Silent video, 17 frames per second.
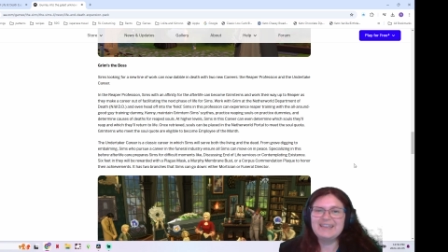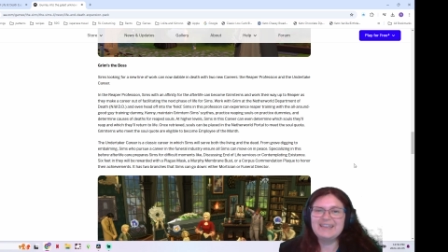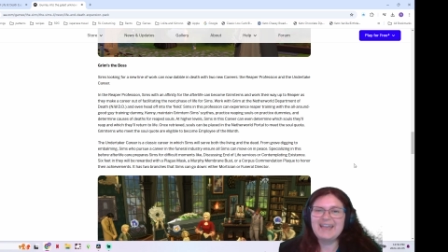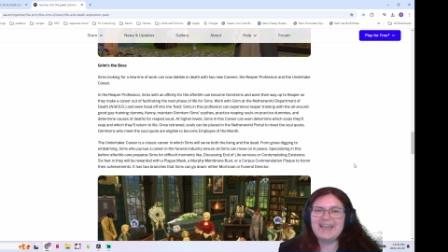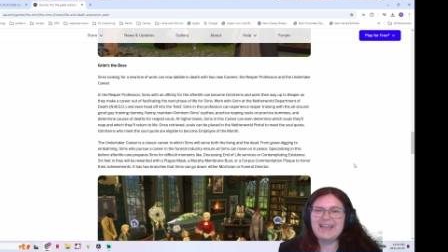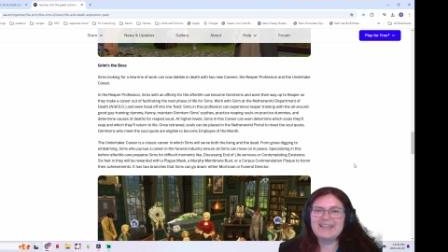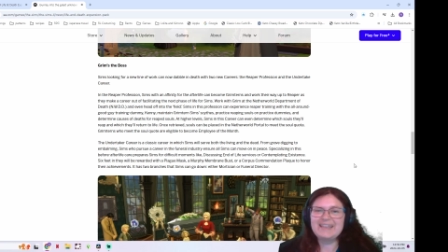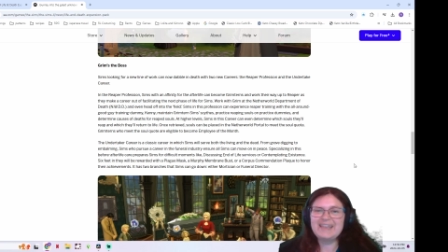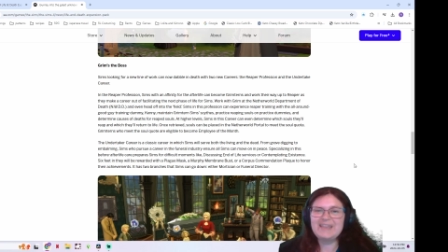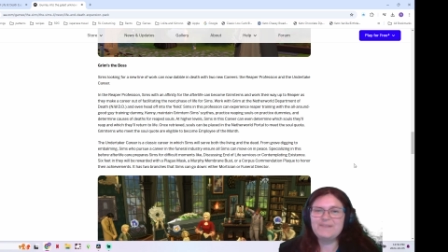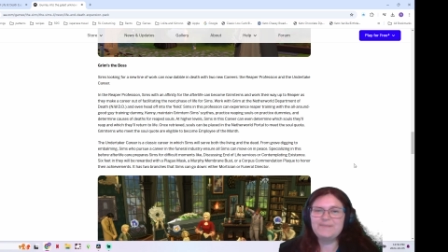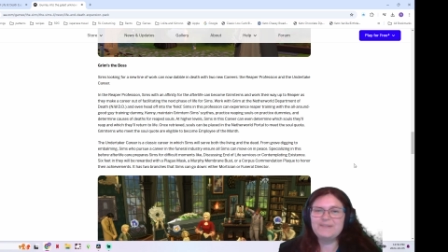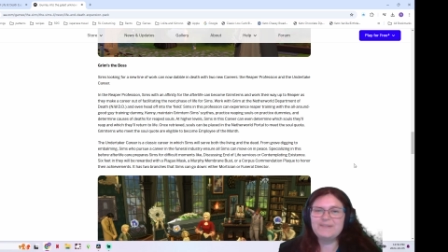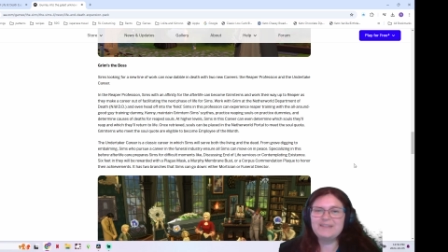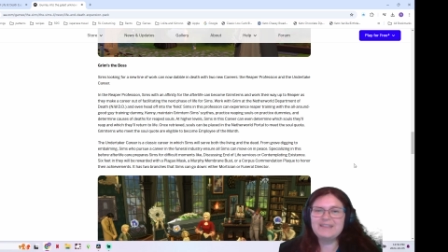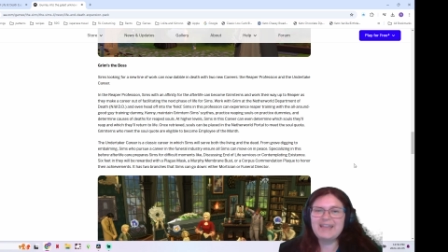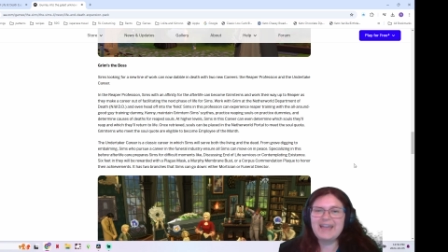and
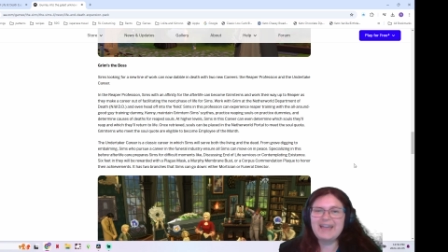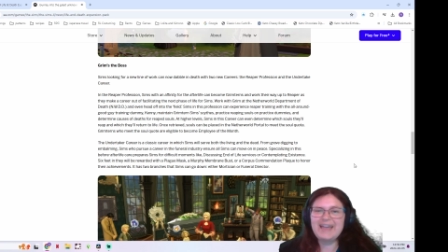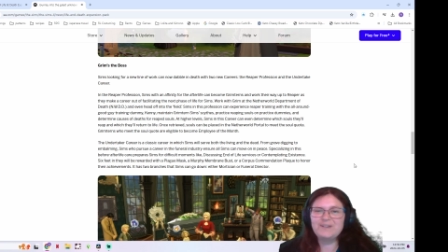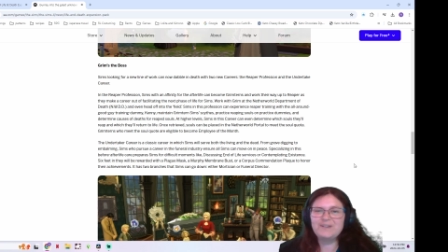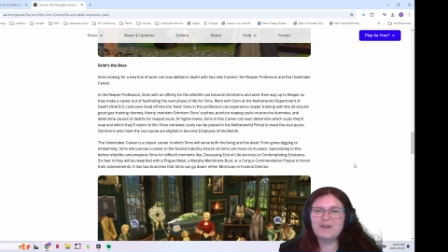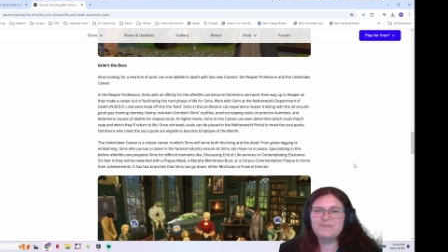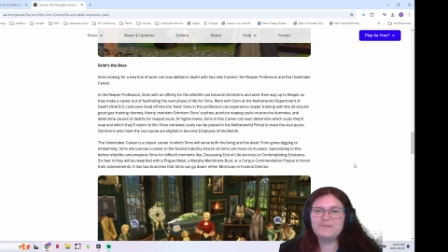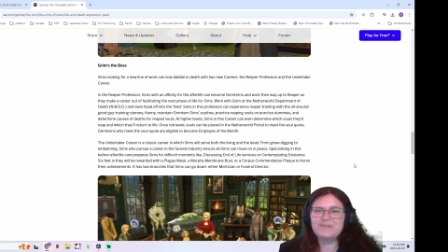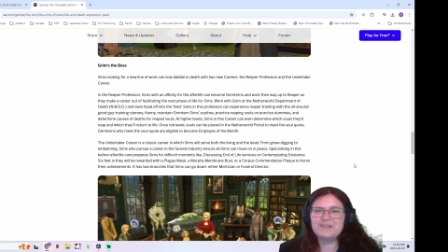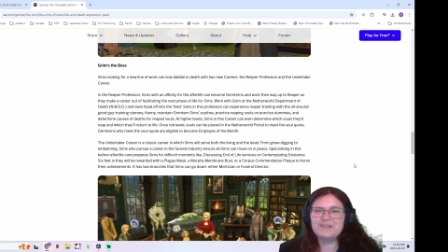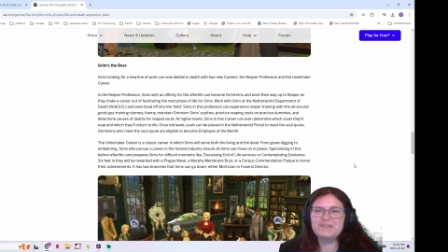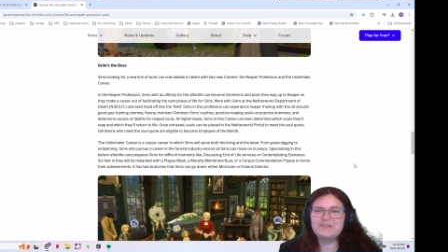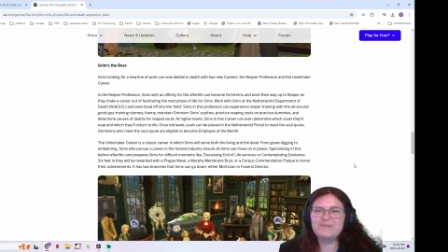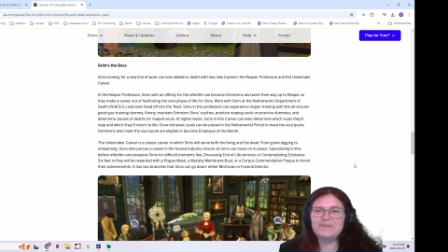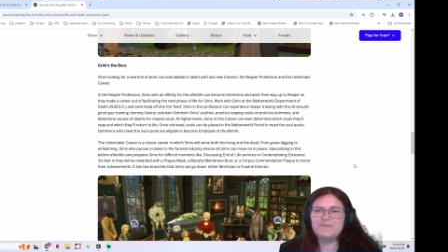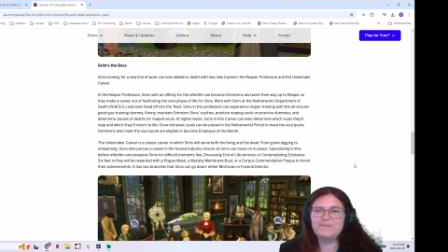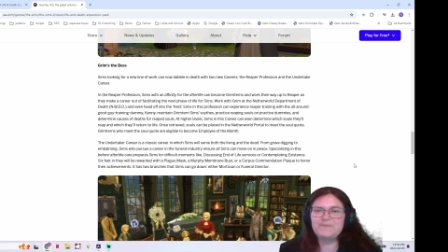even head off
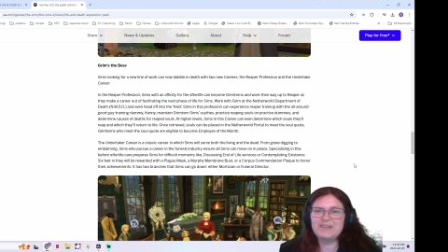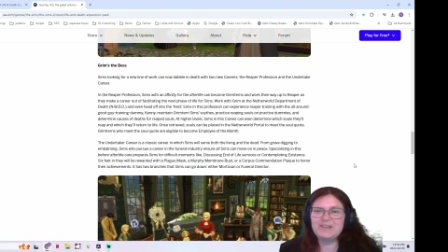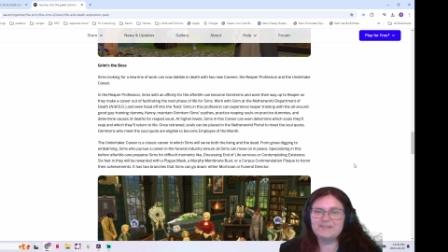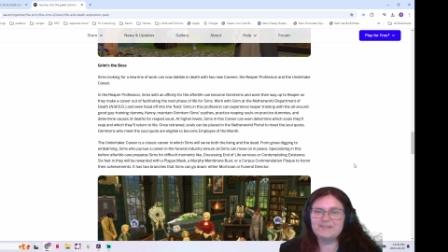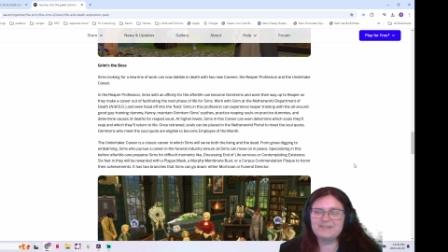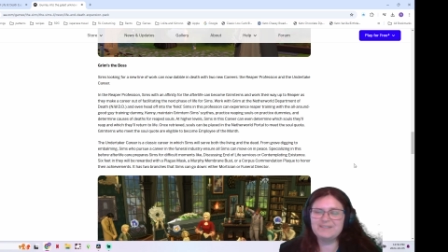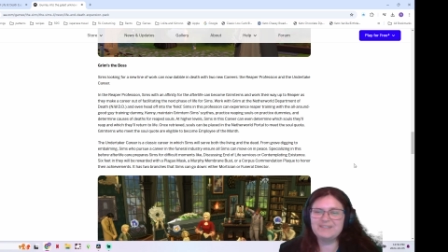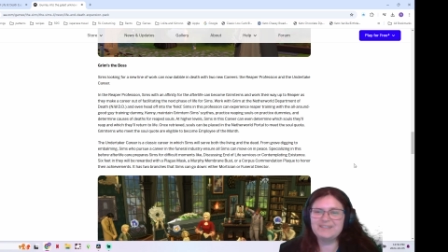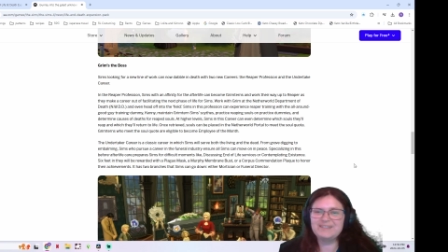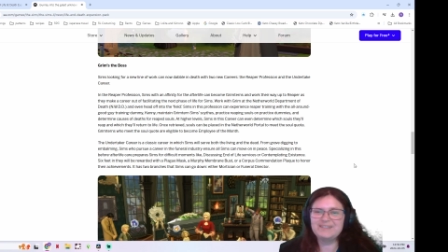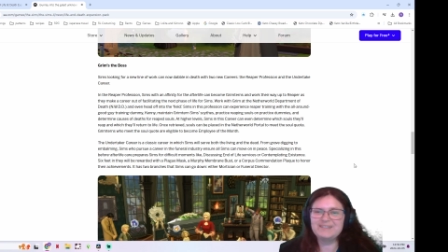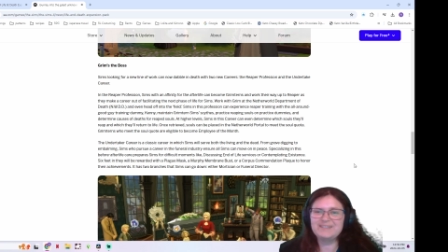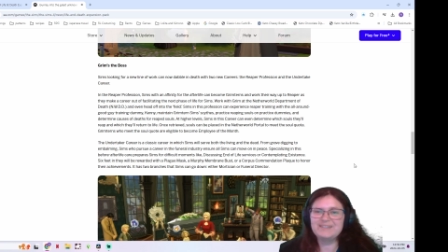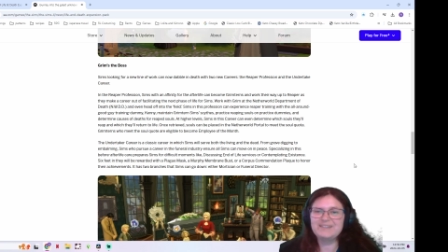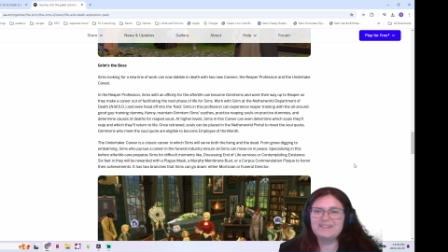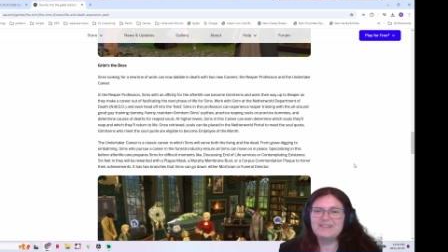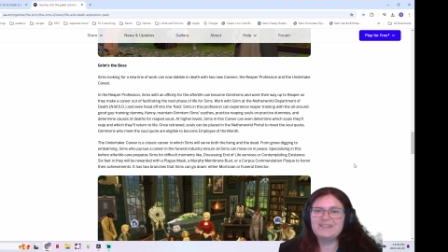into the field.
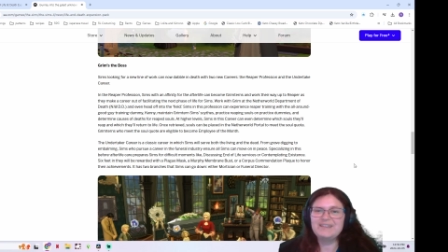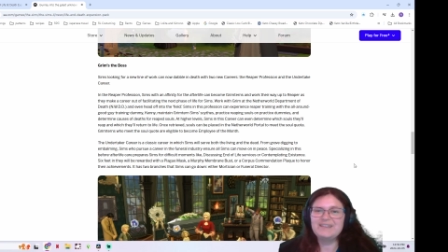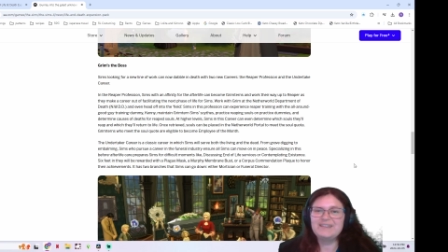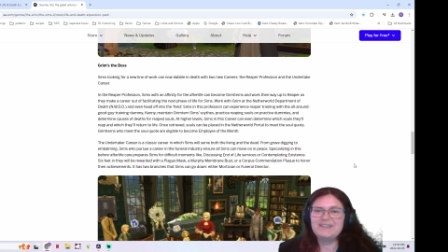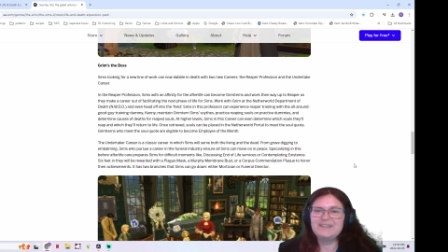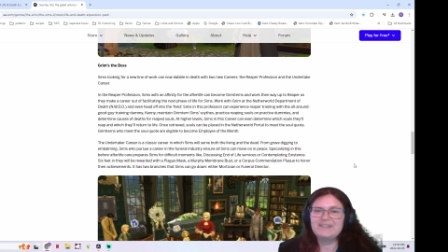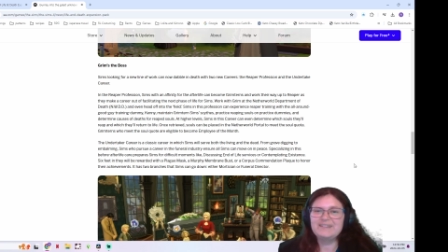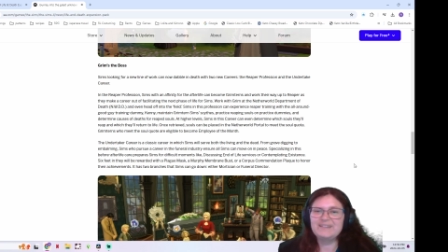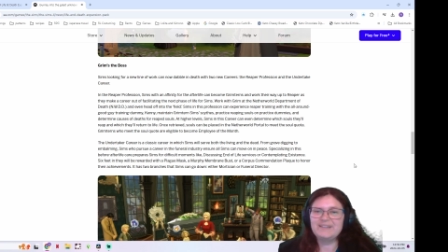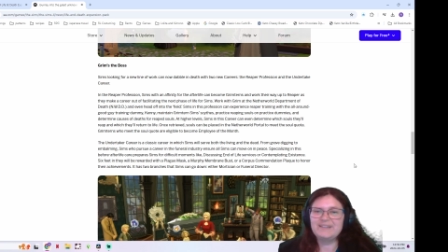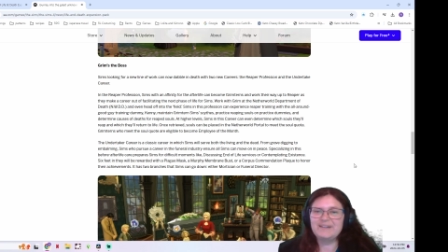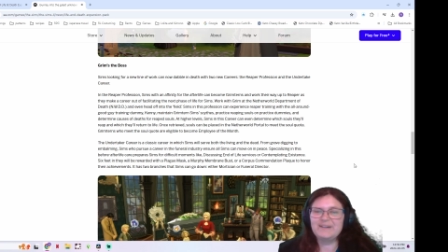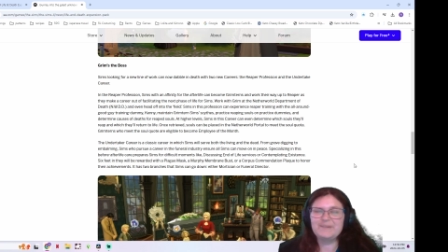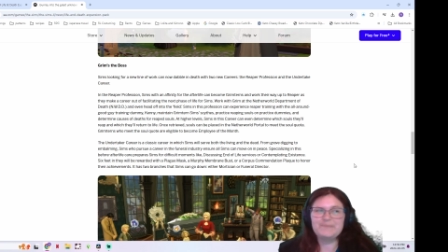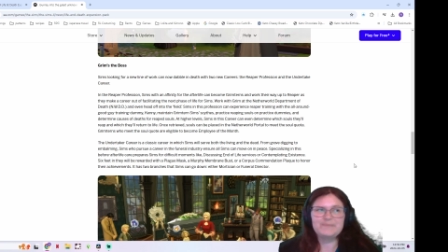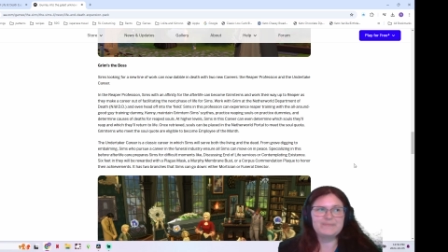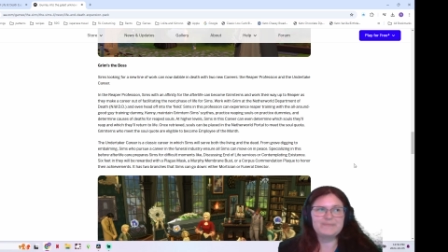
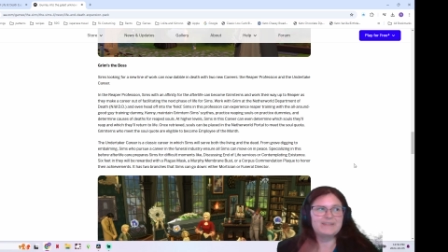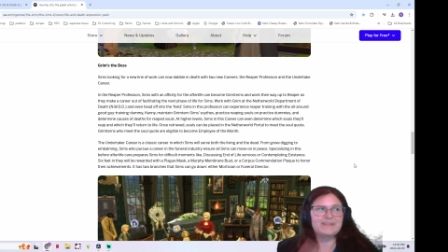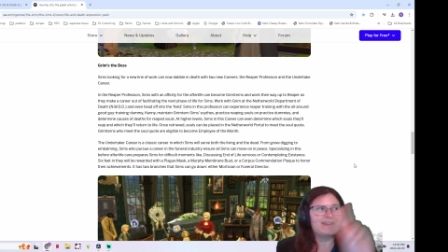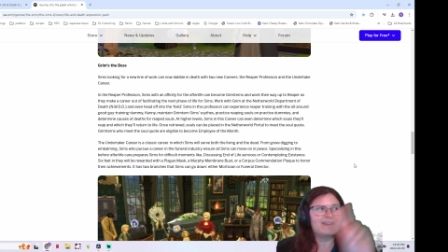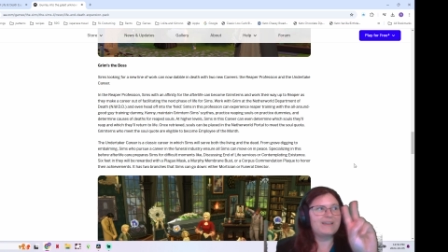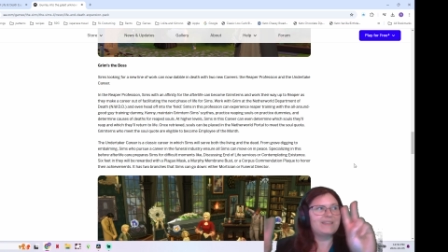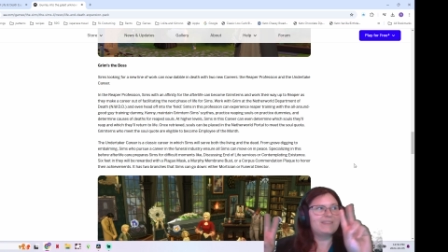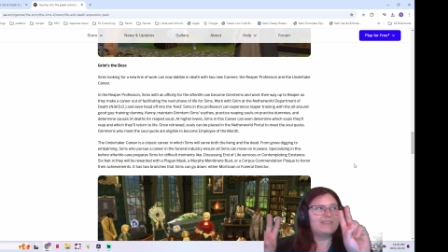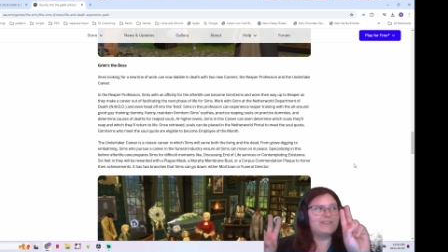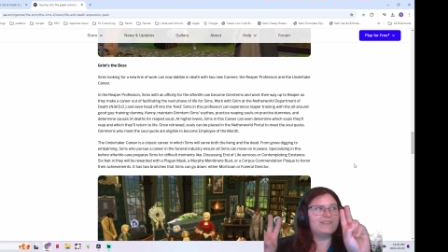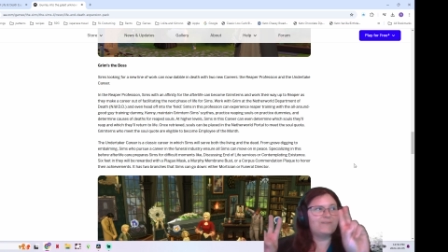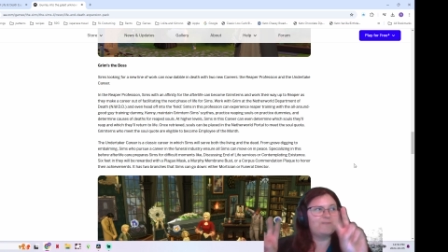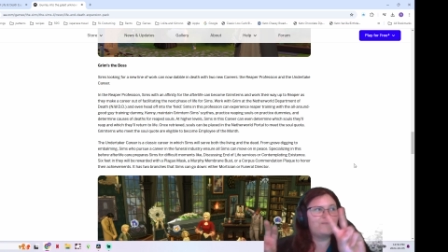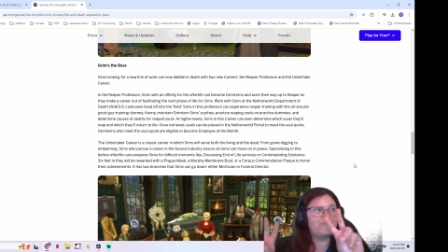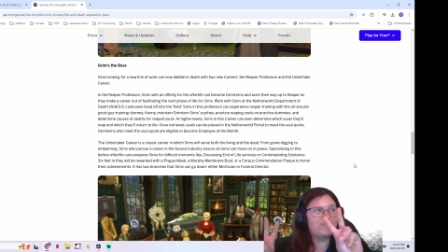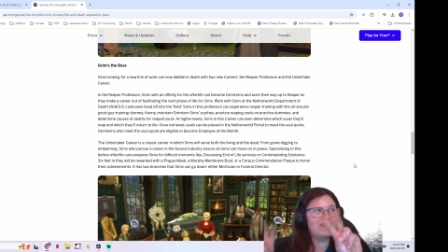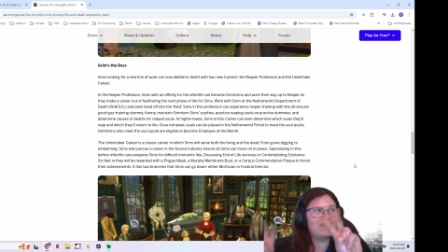Uh, the
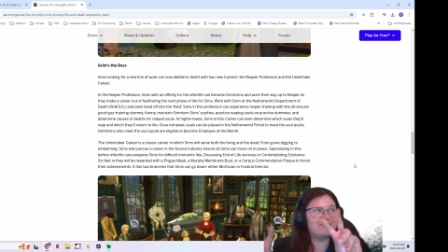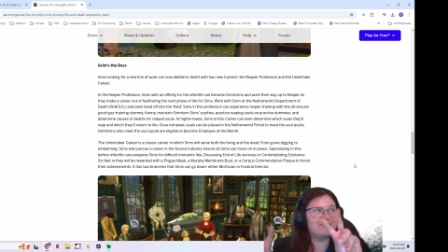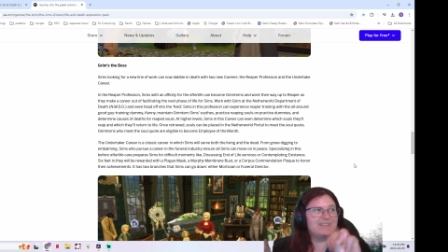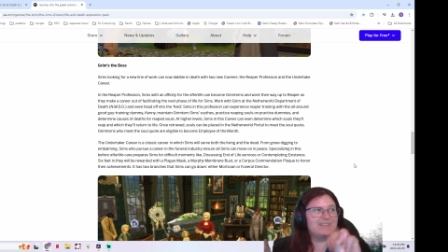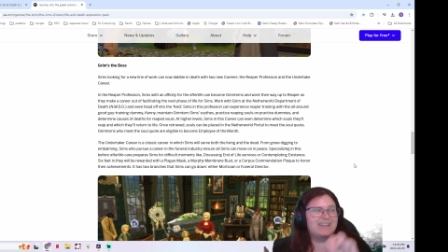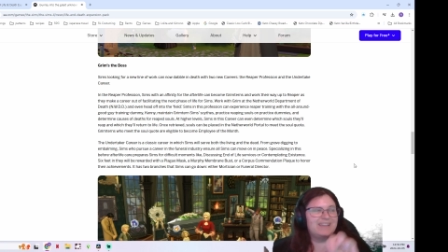field.